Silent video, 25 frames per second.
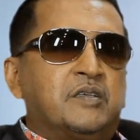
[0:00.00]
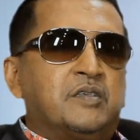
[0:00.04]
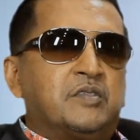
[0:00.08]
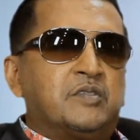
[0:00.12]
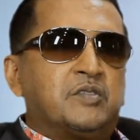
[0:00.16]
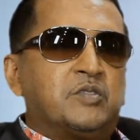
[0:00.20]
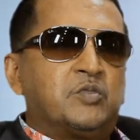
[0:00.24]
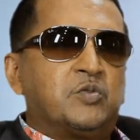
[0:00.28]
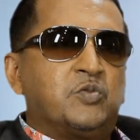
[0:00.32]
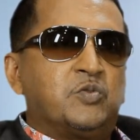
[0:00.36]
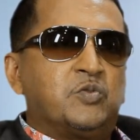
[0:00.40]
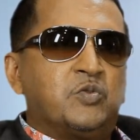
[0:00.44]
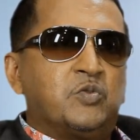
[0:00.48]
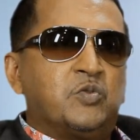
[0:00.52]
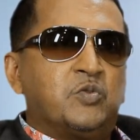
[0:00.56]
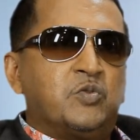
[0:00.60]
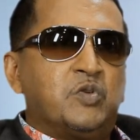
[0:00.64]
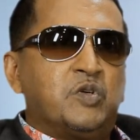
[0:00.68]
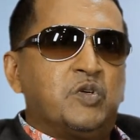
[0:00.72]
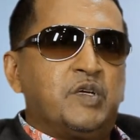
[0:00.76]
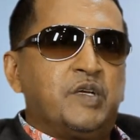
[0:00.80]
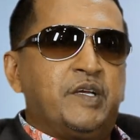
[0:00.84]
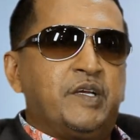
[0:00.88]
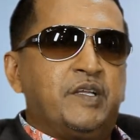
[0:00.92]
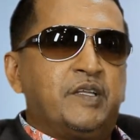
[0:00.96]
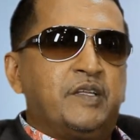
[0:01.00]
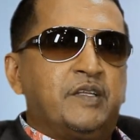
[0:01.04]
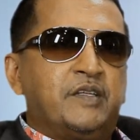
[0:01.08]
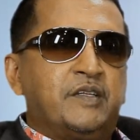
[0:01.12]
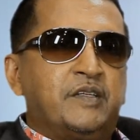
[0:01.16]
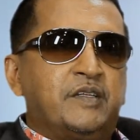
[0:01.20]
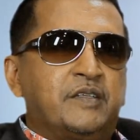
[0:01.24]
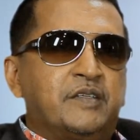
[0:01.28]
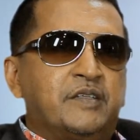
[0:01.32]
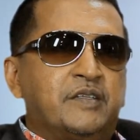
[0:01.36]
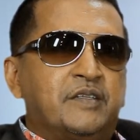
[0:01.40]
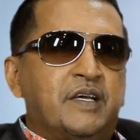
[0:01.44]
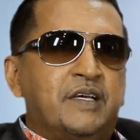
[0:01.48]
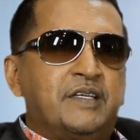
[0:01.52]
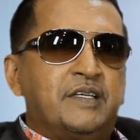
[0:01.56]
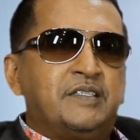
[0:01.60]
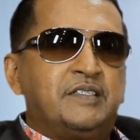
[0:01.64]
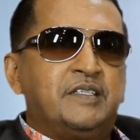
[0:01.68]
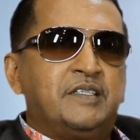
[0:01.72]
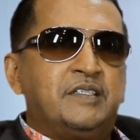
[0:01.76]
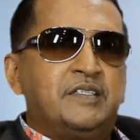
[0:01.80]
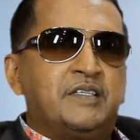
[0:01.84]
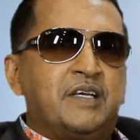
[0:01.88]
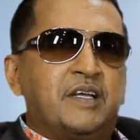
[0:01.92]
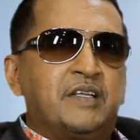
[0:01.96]
So in
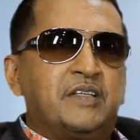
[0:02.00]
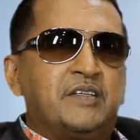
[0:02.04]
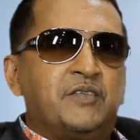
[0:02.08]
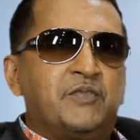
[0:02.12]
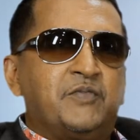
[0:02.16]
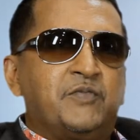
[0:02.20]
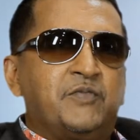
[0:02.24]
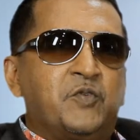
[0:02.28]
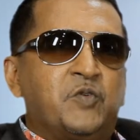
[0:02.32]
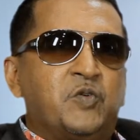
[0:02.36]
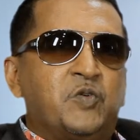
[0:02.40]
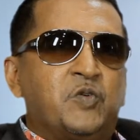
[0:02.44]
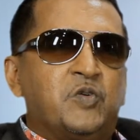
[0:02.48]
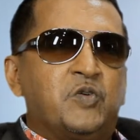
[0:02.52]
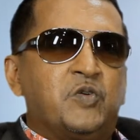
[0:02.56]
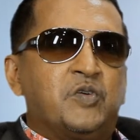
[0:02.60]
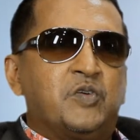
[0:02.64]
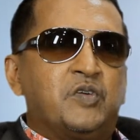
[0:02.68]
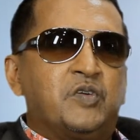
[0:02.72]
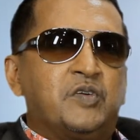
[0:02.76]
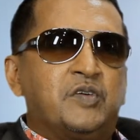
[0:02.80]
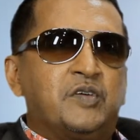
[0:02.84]
1994,